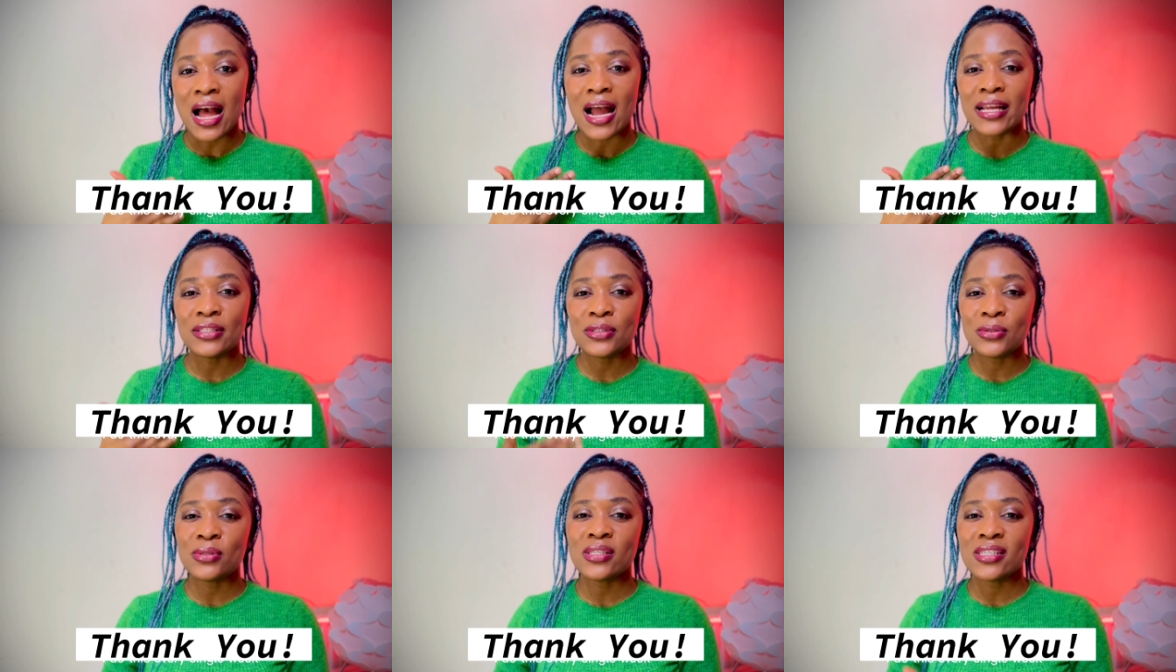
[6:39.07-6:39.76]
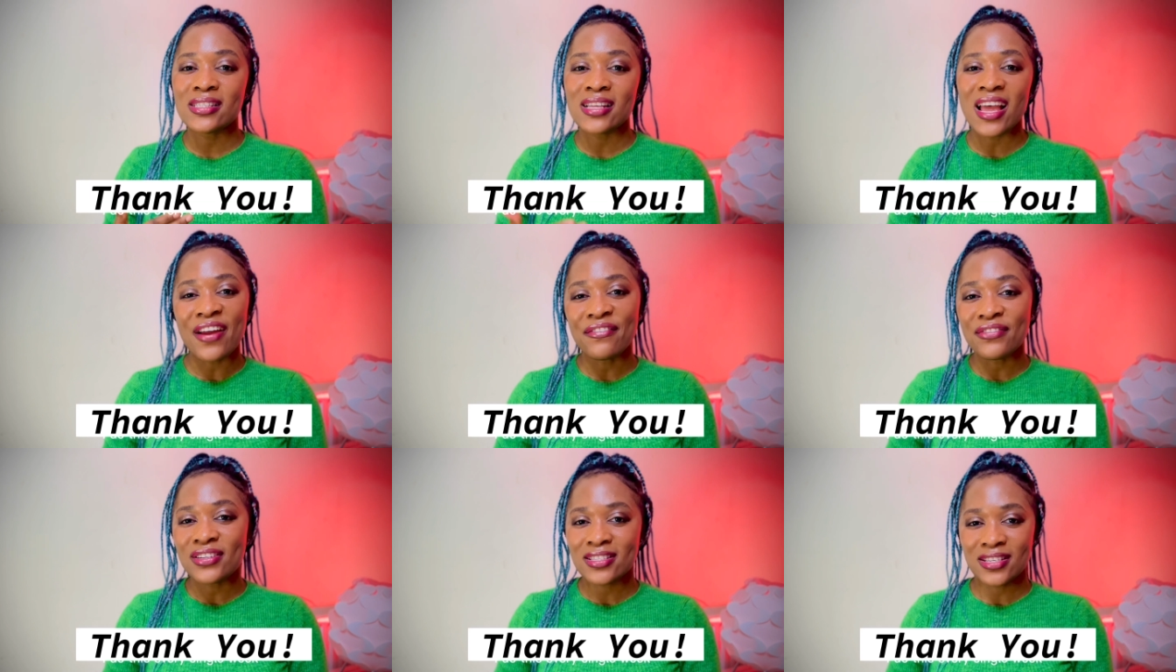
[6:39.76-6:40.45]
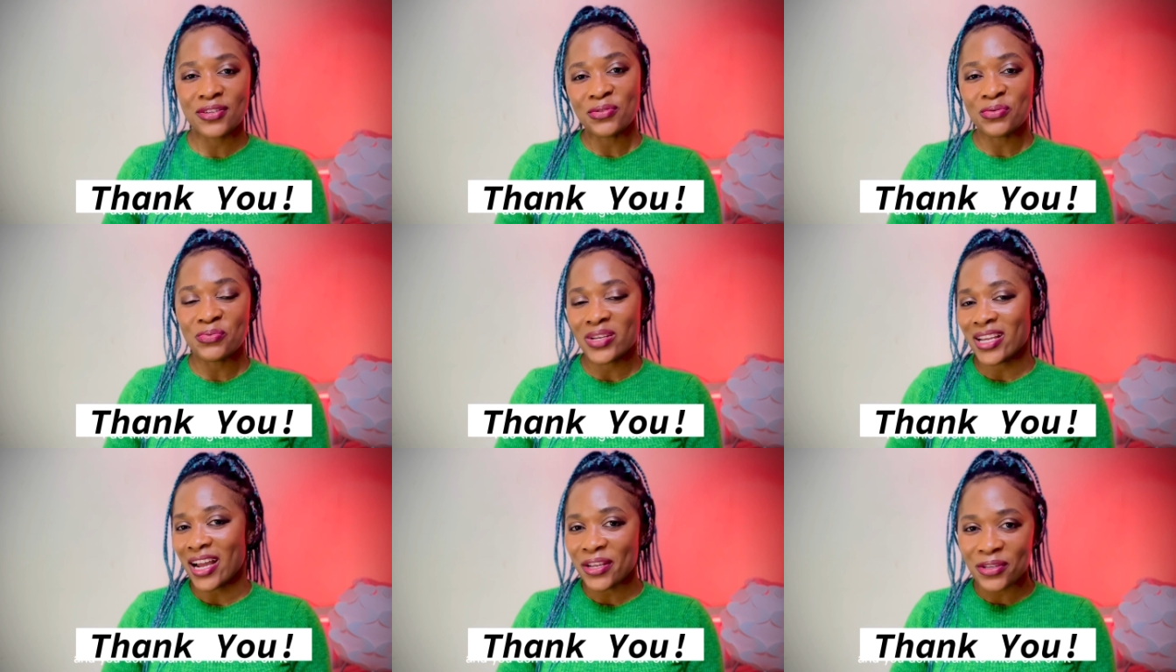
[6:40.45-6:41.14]
I do this every single
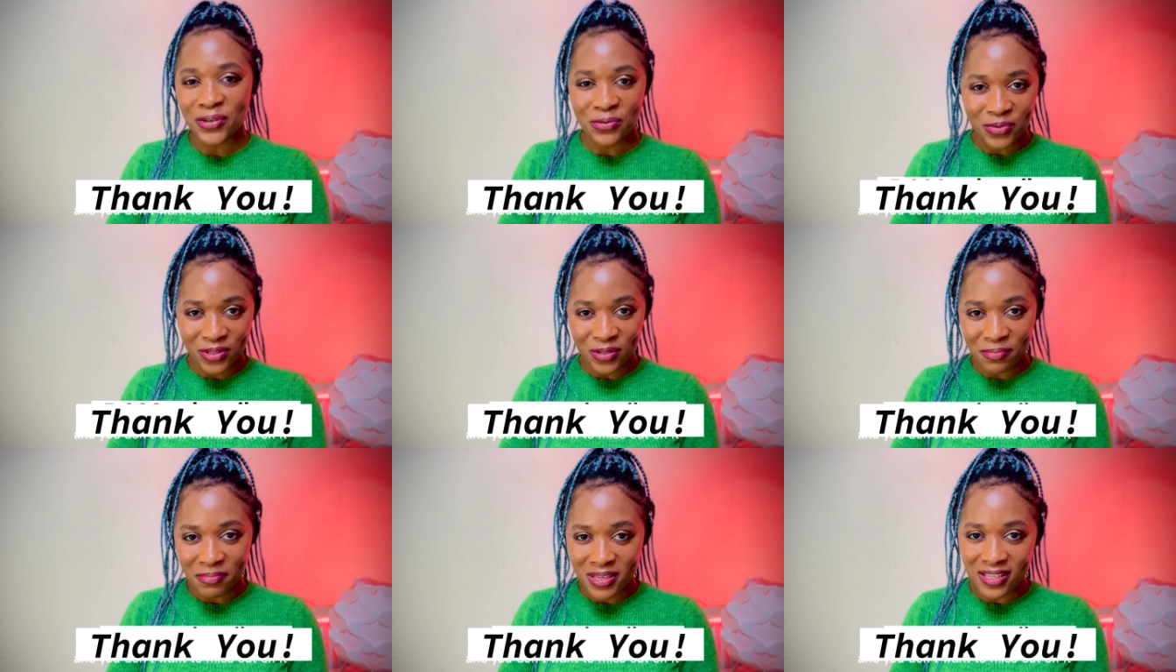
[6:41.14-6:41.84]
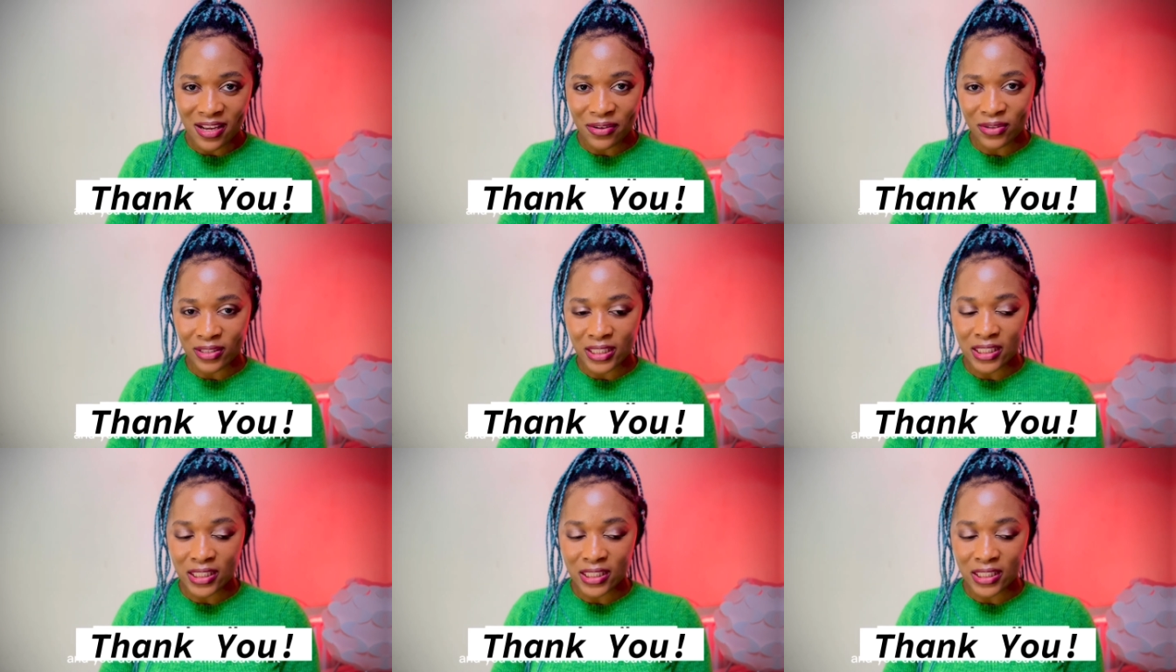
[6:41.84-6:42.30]
week and you don't want to miss out on